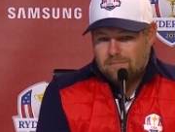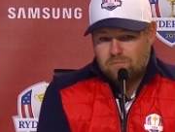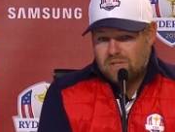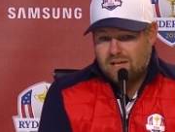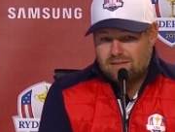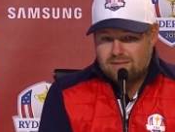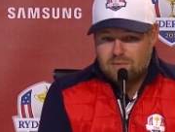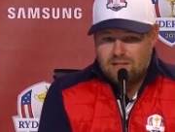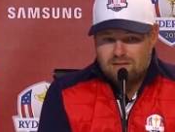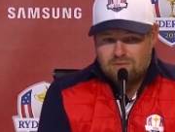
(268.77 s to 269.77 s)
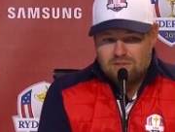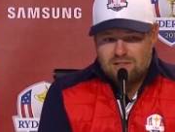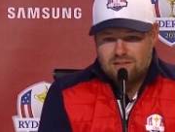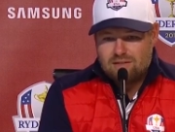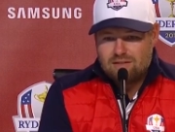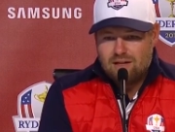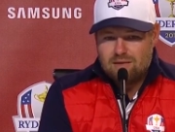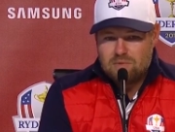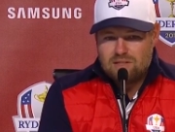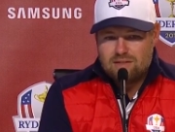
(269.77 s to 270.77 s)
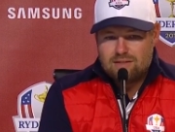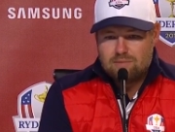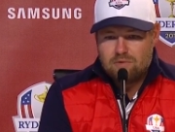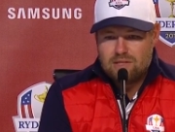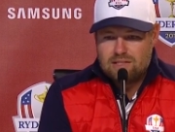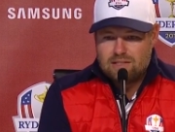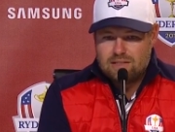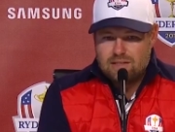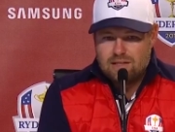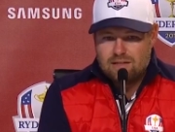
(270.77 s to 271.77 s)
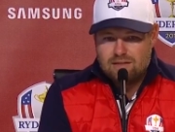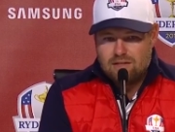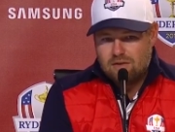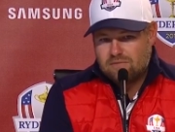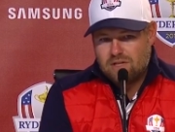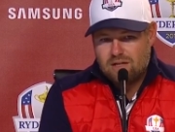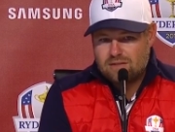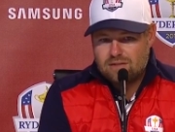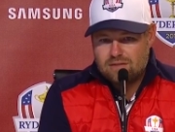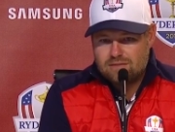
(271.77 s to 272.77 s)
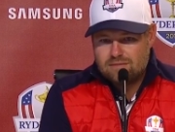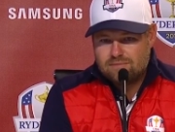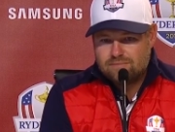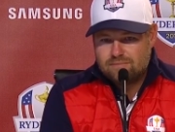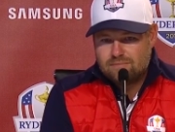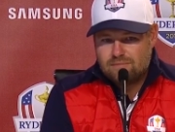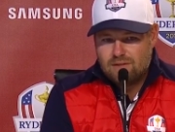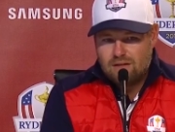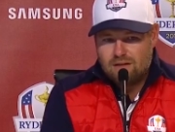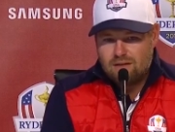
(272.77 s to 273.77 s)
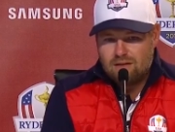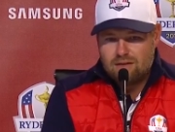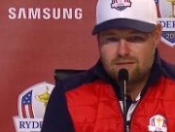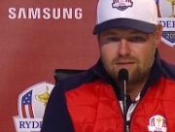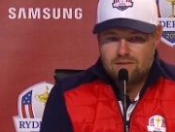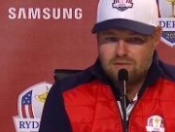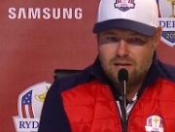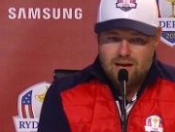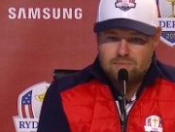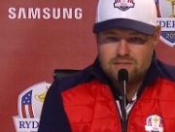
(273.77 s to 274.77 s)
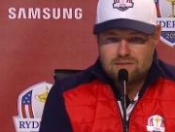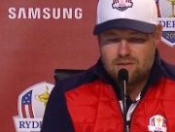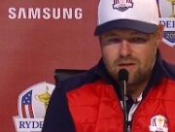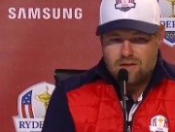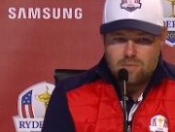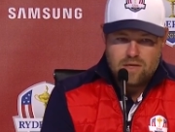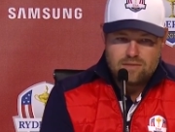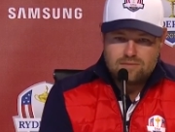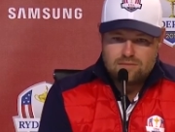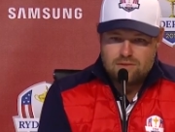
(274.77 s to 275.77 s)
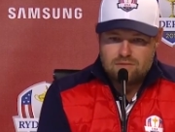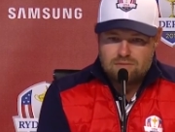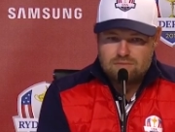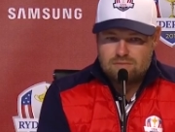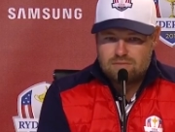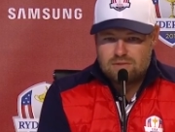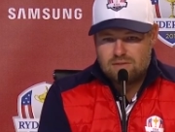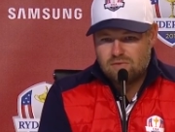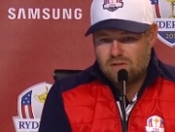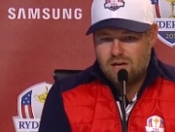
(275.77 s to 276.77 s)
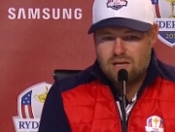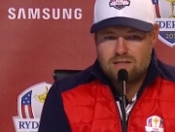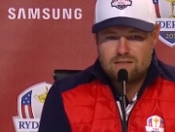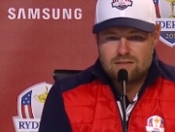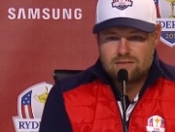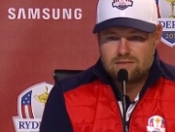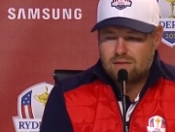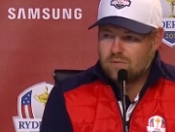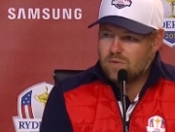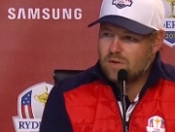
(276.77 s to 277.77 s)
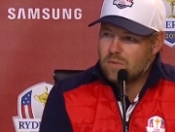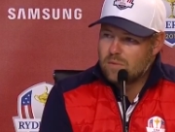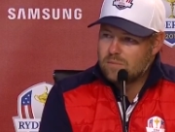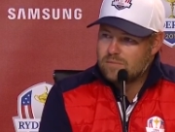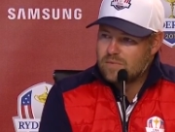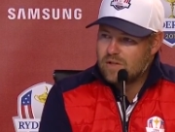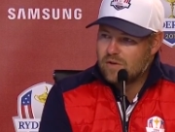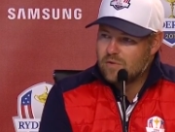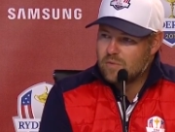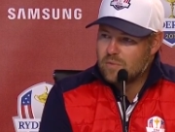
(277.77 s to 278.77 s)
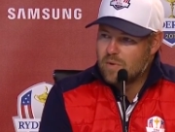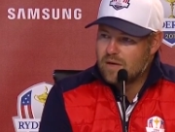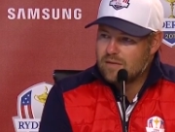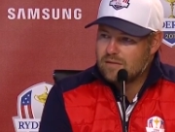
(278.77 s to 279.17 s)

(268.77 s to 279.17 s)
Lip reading: yeah, that's really gotten me to this point, and I've talked to the captains a lot about different guys and what I want to who we might